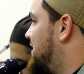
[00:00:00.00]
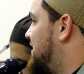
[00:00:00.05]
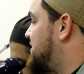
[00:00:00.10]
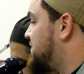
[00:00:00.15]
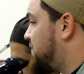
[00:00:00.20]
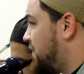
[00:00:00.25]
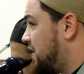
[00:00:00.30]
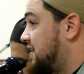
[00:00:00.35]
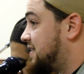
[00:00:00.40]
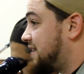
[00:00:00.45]
It's
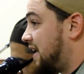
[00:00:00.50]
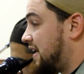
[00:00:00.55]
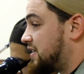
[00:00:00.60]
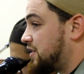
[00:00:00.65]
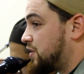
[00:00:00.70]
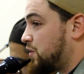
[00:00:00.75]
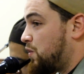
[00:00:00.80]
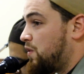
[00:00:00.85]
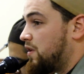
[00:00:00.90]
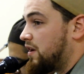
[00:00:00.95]
a very sad
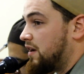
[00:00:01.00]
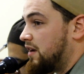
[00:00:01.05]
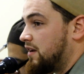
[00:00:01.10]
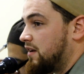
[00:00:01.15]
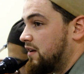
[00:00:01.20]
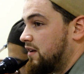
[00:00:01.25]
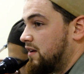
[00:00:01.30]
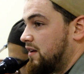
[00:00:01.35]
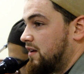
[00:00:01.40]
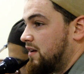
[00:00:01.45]
story.
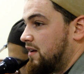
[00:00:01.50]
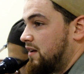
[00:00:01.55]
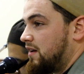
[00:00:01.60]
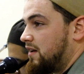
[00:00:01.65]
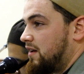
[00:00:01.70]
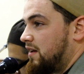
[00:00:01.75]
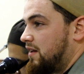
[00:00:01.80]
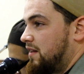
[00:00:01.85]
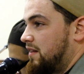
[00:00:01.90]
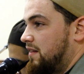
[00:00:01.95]

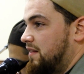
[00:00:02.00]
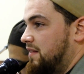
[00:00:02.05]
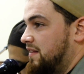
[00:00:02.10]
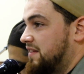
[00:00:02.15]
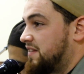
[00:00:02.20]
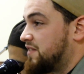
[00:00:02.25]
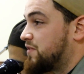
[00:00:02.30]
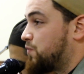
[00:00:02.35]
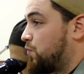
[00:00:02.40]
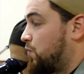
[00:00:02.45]

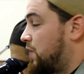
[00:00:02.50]
This is